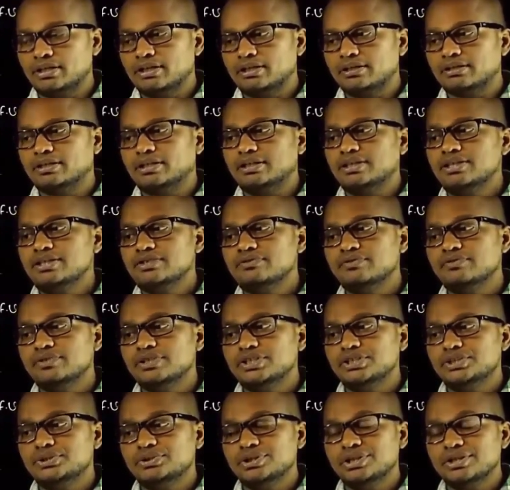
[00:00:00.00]
That is, we
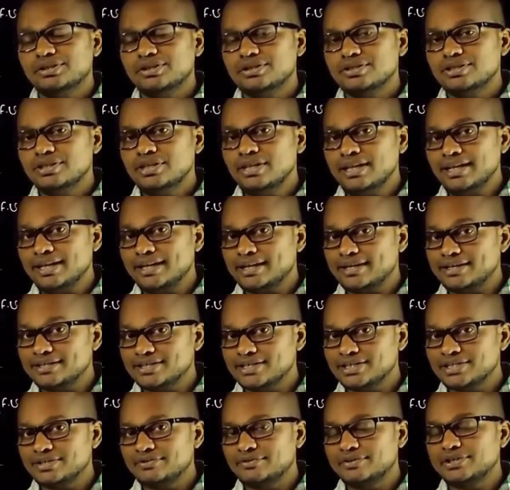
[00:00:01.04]
need to increase the
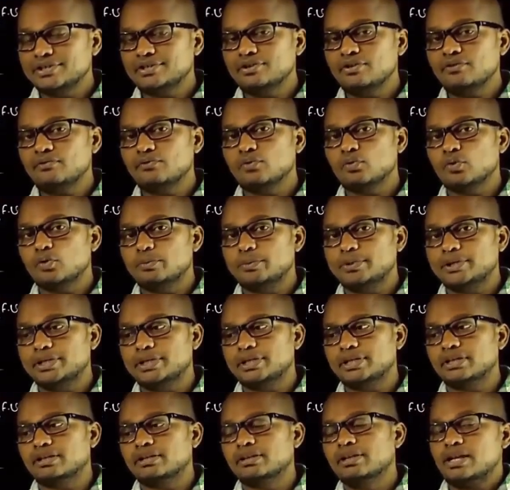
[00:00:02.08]
resistivity of core
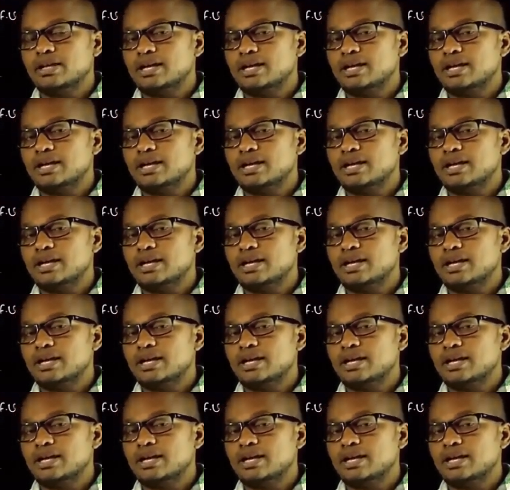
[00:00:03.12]
material,